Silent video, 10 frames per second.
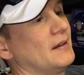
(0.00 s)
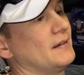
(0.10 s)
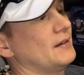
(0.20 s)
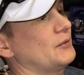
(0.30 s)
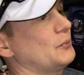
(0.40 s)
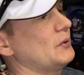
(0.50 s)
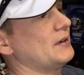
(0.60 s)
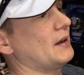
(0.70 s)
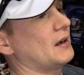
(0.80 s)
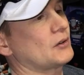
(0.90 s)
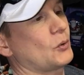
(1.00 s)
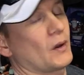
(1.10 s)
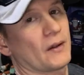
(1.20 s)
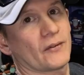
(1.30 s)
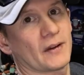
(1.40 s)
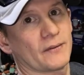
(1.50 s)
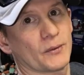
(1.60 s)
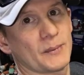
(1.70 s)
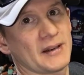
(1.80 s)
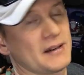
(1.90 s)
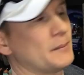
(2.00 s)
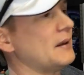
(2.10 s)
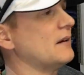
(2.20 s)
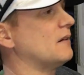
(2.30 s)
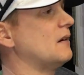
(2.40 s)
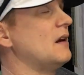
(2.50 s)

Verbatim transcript: This would not qualify for media mail